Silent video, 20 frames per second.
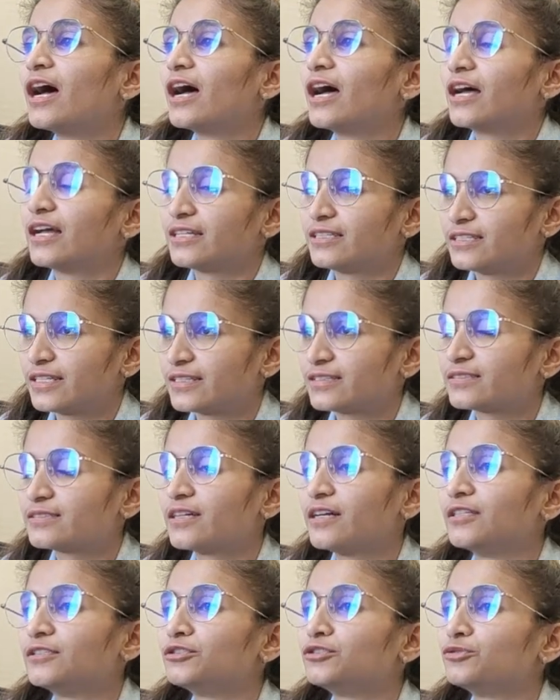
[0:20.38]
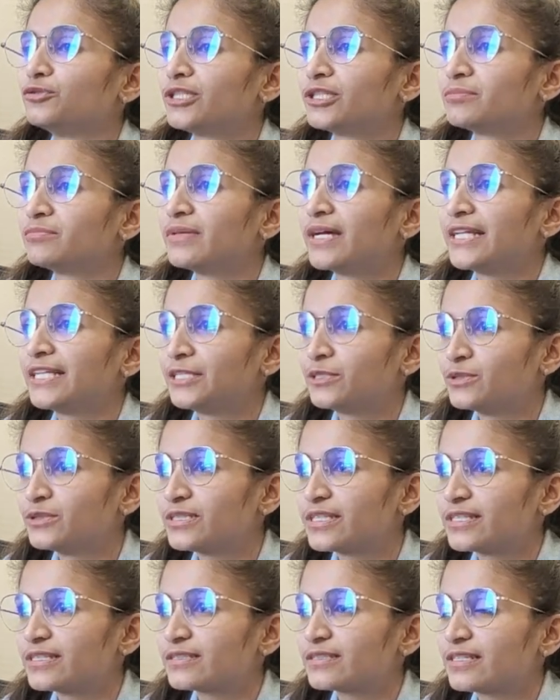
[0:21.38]
Yes, during manual
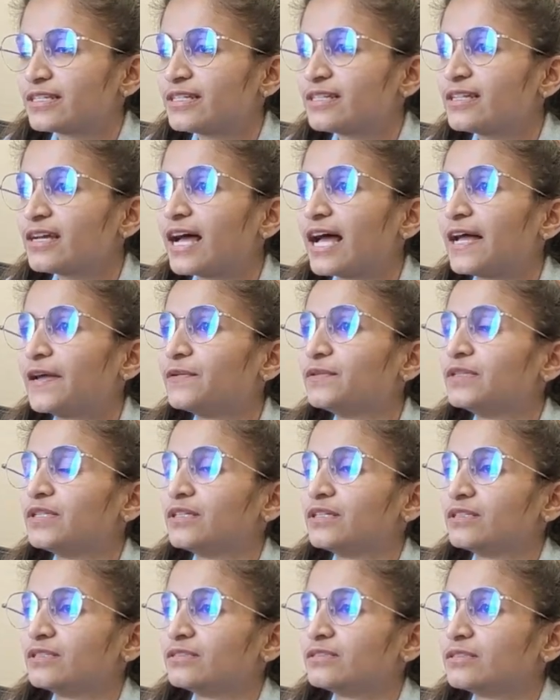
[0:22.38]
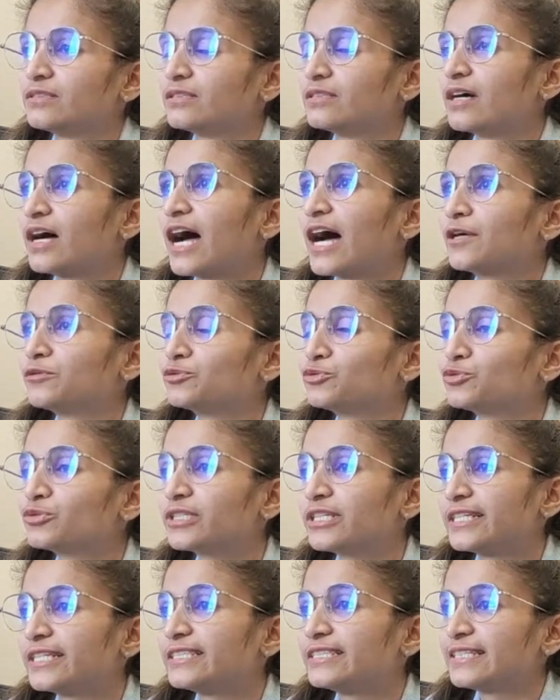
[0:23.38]
testing, I've learned how to
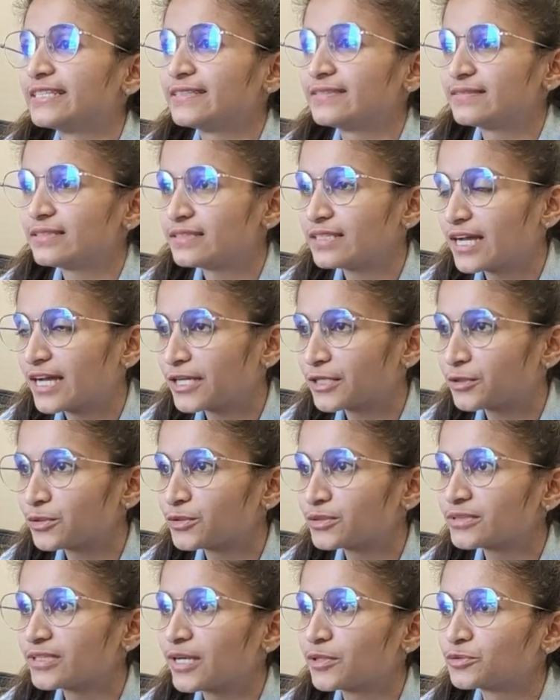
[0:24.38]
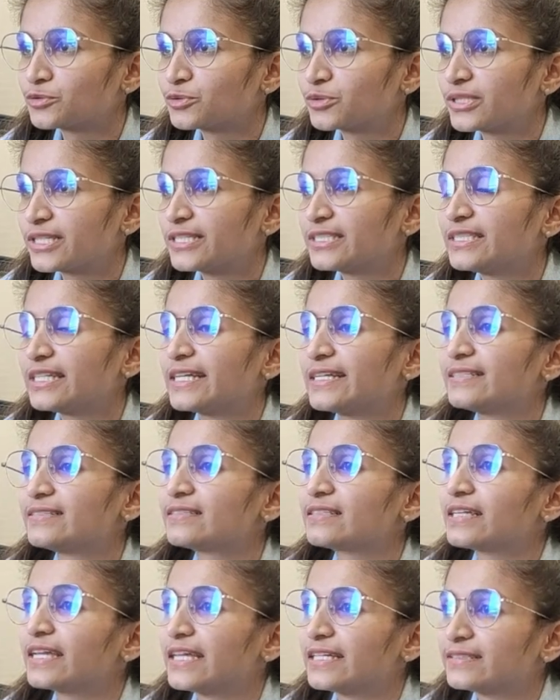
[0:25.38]
create test scenarios, how to create
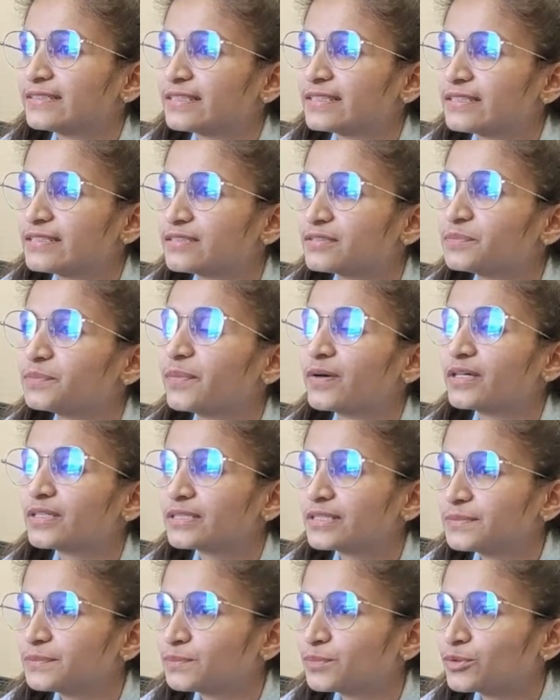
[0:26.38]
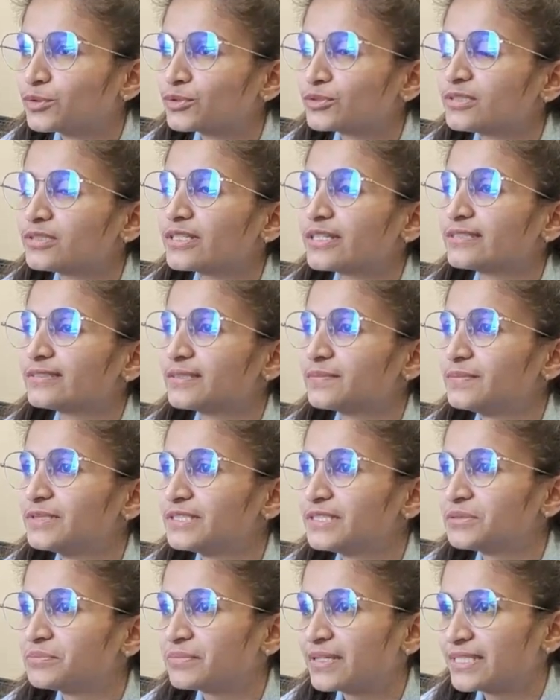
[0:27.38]
test cases, work report,
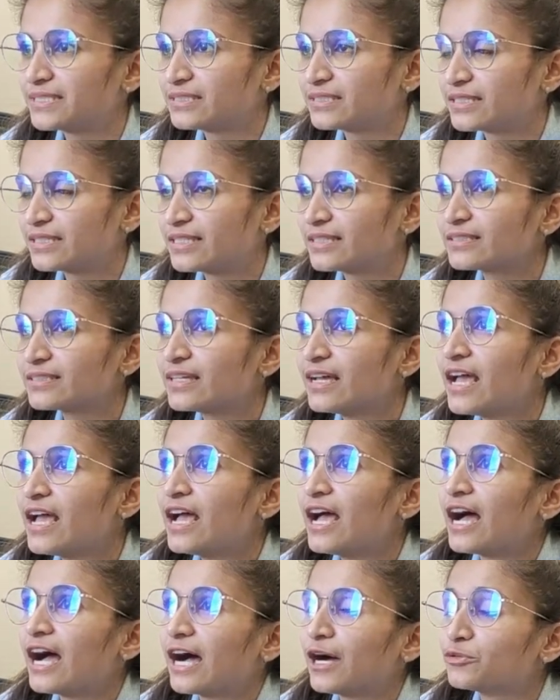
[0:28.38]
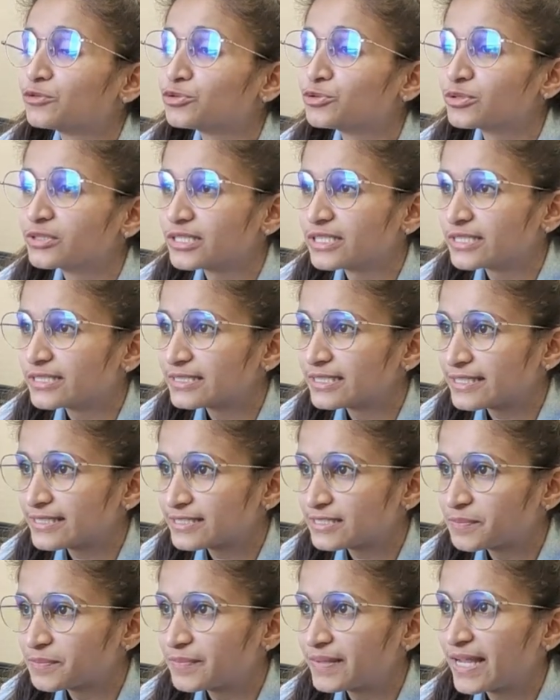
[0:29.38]
traceability metrics, how to create
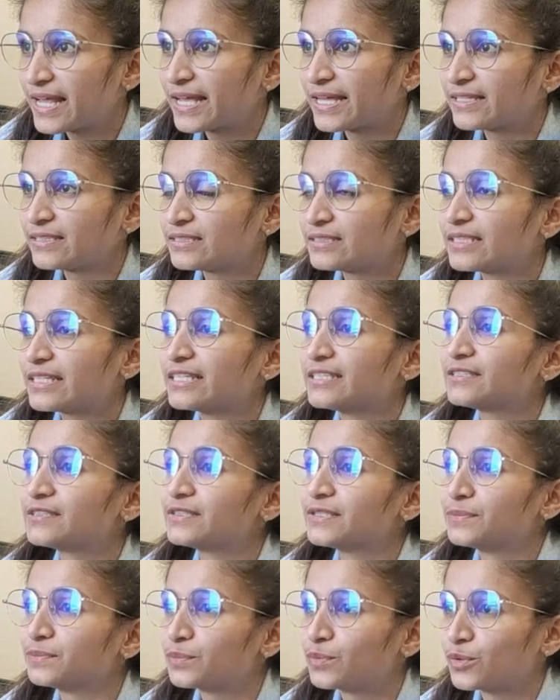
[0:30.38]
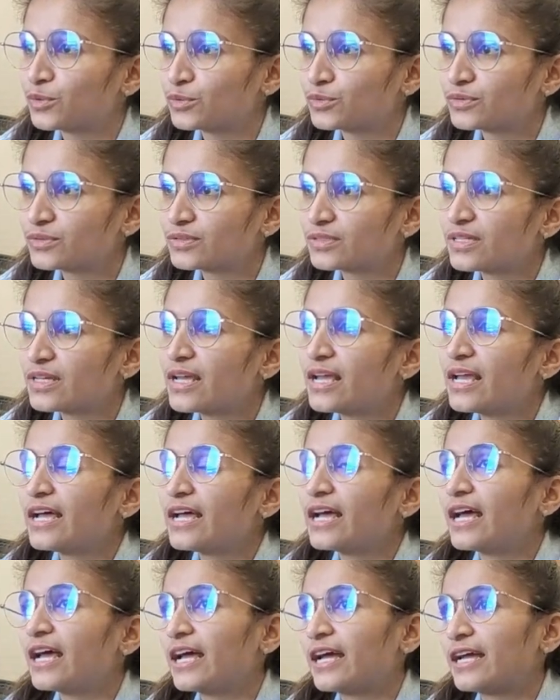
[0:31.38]
test plan, test reports.
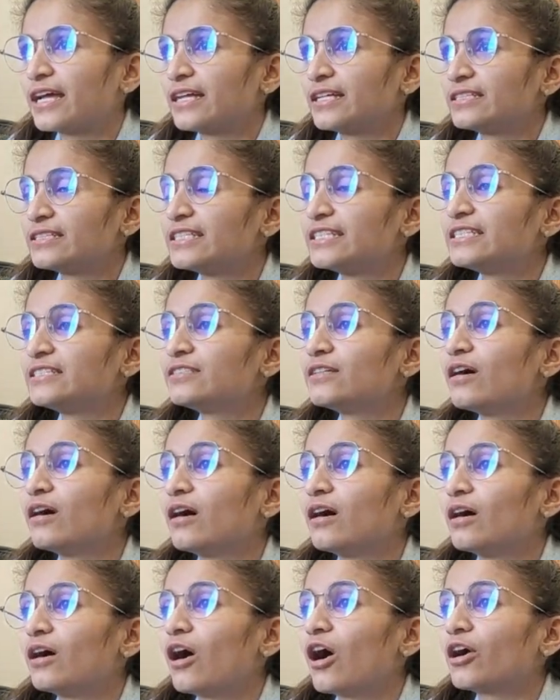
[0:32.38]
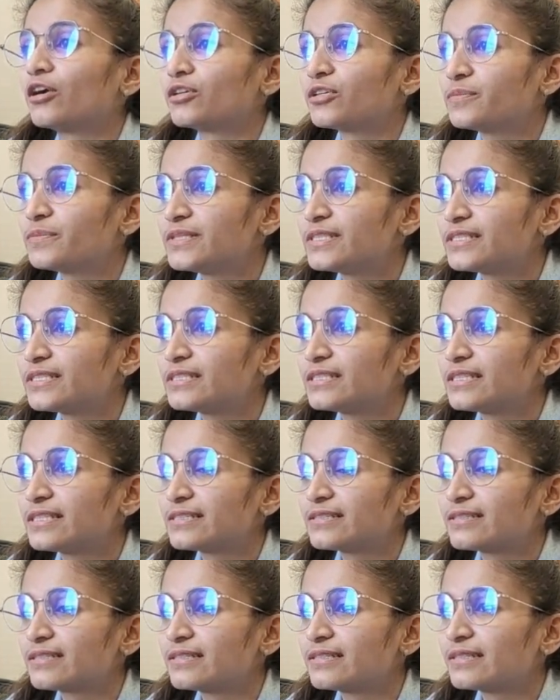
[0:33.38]
And in automation
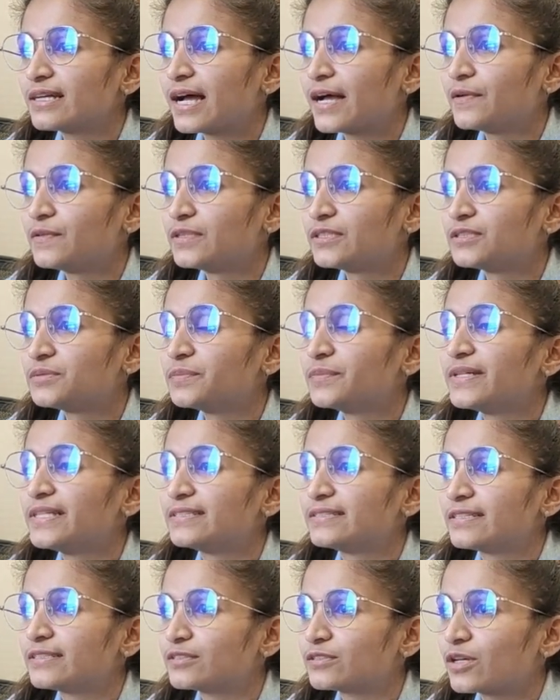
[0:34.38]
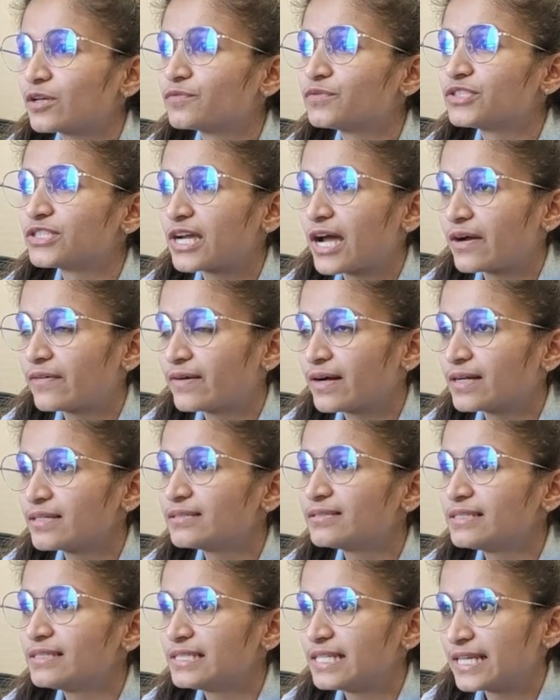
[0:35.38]
testing, I've learned basics of Java,
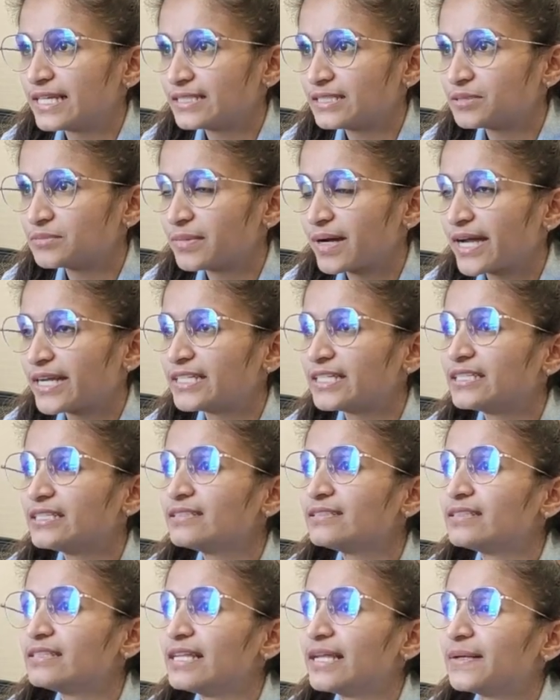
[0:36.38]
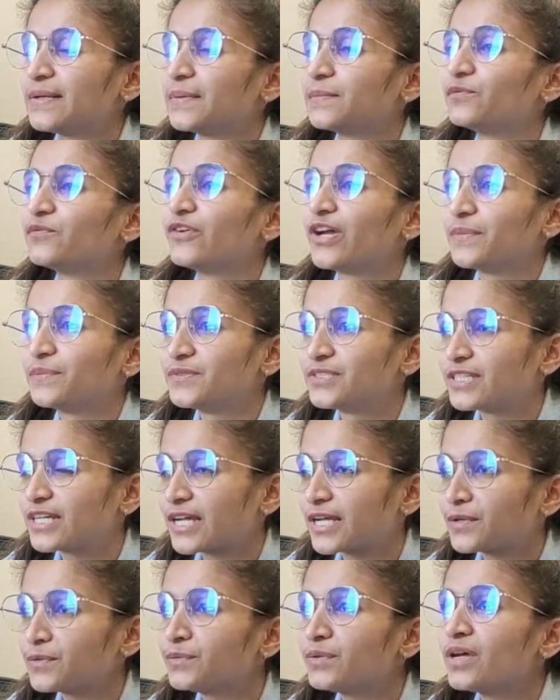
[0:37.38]
Selenium IDE, Selenium
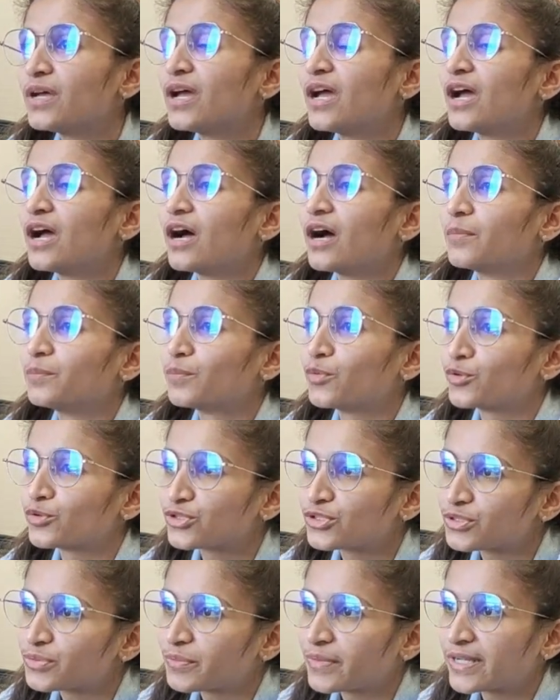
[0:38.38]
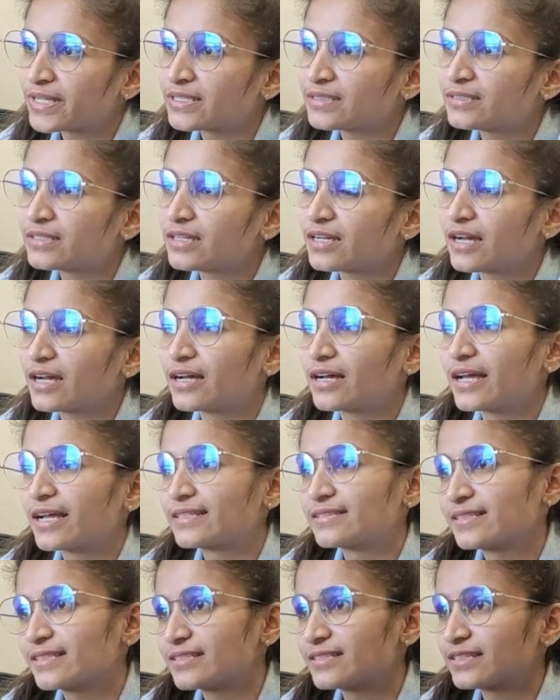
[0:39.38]
WebDrive, Postman,
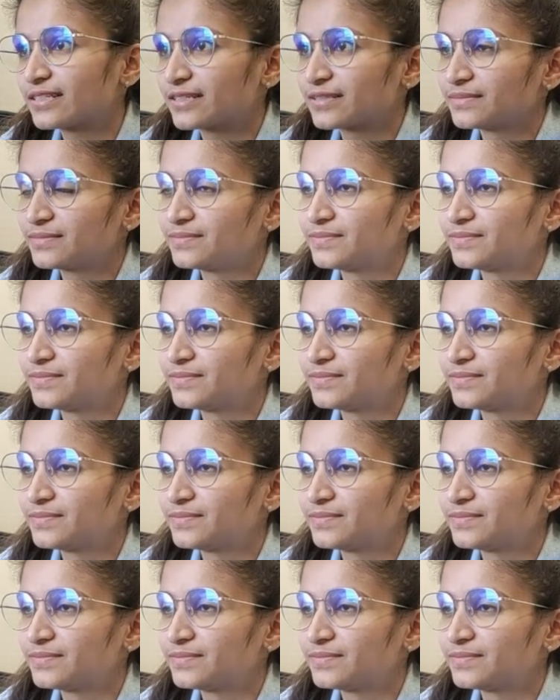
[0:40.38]
etc.